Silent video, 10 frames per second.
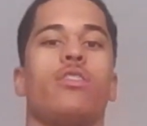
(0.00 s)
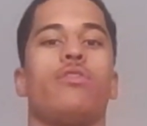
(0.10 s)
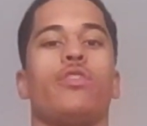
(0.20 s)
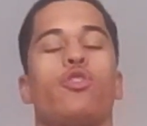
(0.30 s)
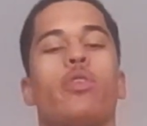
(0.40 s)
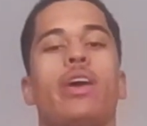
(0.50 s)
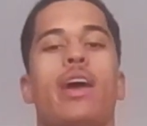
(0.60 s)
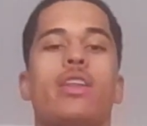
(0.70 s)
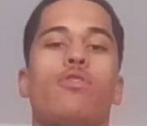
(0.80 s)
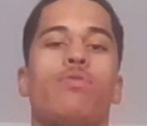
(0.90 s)
If you're doing
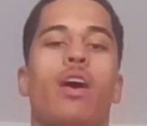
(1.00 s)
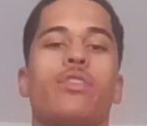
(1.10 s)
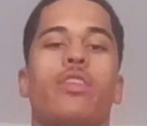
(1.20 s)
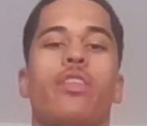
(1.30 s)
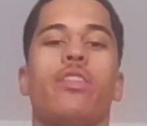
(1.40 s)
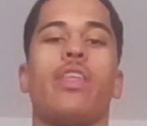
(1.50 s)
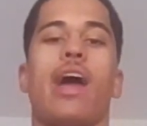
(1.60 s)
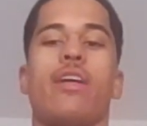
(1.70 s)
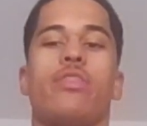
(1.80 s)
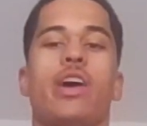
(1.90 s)
it any faster than
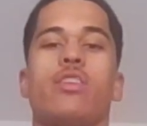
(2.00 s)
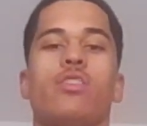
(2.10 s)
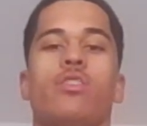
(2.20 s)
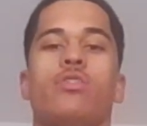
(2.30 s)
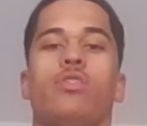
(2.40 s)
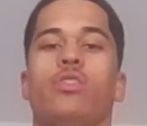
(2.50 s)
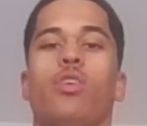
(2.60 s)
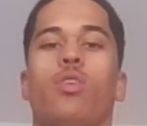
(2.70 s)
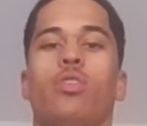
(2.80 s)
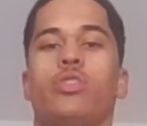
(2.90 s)
that, then
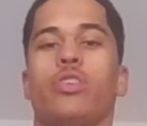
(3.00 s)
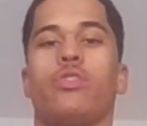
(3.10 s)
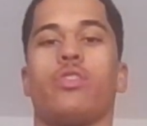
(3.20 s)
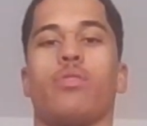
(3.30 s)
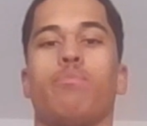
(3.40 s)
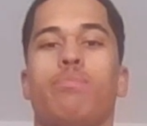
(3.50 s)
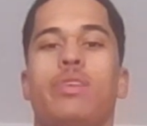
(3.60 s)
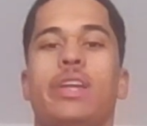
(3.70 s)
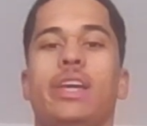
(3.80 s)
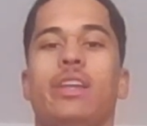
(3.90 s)
you're just
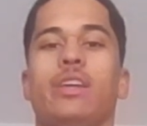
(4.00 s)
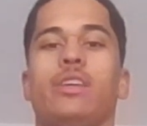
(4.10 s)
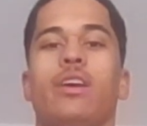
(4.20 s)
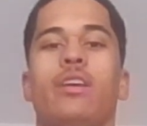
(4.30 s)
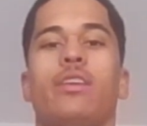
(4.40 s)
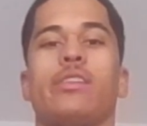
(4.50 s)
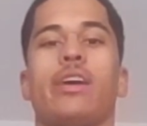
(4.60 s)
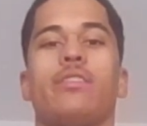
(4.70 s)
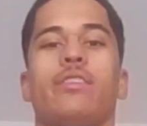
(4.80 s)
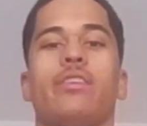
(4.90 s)
completely
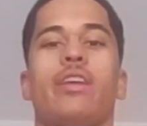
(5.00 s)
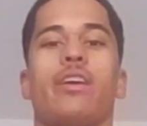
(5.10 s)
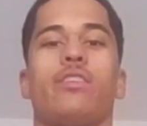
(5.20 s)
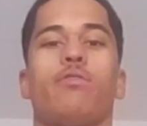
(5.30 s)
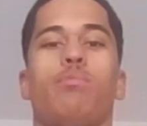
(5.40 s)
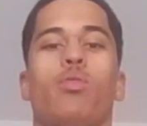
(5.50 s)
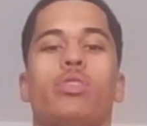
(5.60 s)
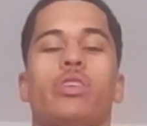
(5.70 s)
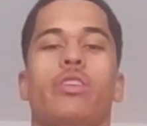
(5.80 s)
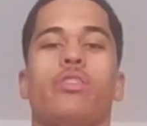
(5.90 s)
neglecting the negative
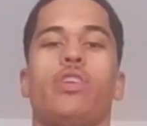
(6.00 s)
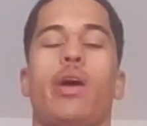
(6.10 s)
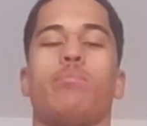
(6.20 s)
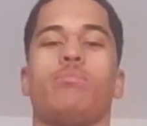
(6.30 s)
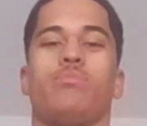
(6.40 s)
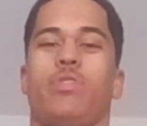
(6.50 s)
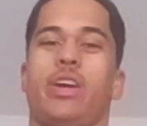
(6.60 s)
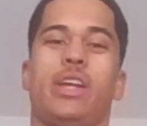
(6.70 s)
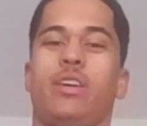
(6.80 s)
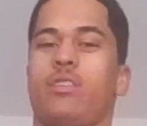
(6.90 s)
portion of the rep,
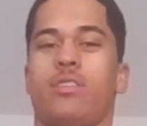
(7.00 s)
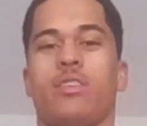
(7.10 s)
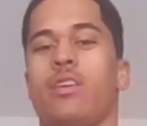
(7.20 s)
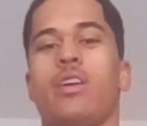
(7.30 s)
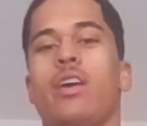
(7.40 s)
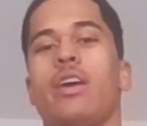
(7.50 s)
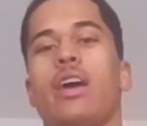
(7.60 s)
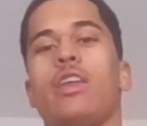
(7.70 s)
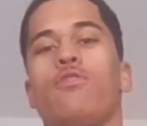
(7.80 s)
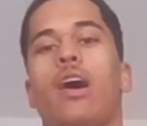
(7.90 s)
really.
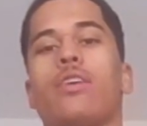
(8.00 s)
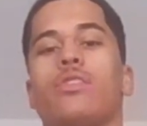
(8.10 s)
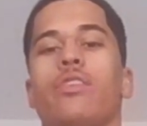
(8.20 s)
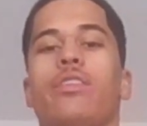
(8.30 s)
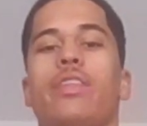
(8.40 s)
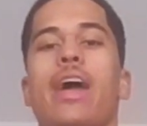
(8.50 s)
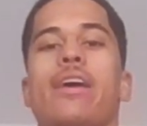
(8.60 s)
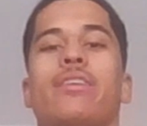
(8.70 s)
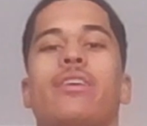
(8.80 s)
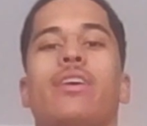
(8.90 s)
Any faster than
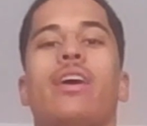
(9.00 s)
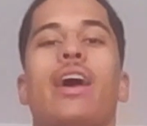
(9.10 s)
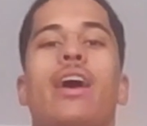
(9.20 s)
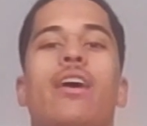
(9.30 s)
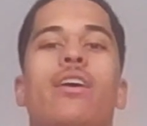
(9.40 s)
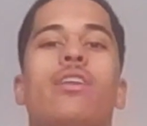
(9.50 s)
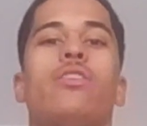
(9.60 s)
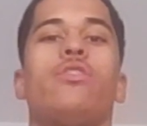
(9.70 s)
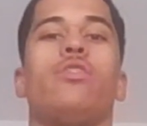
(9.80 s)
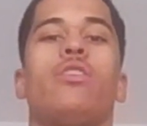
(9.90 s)
that,
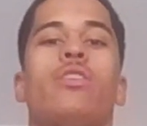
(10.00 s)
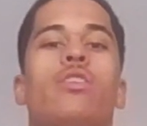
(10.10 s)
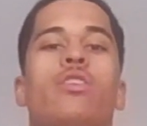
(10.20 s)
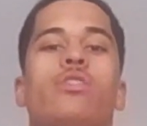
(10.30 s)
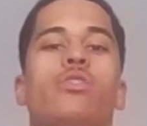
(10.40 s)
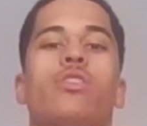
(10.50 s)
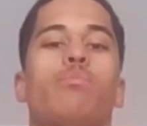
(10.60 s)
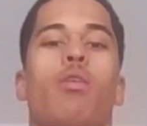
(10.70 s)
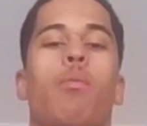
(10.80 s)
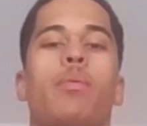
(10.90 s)
and
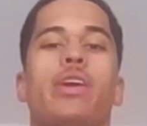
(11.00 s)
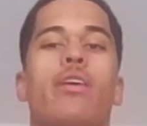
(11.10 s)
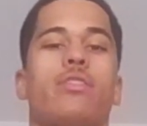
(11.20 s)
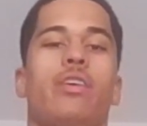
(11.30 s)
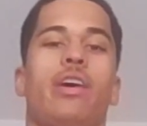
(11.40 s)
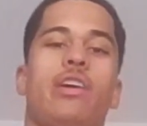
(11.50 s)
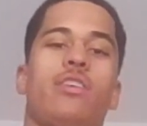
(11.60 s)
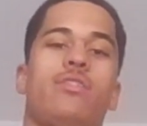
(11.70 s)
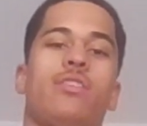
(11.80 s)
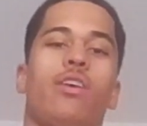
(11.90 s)
you're probably going to hurt
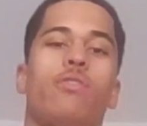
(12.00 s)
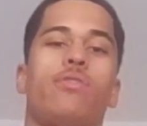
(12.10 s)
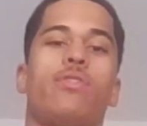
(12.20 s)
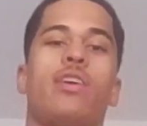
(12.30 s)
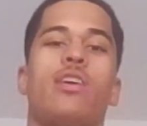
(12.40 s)
yourself.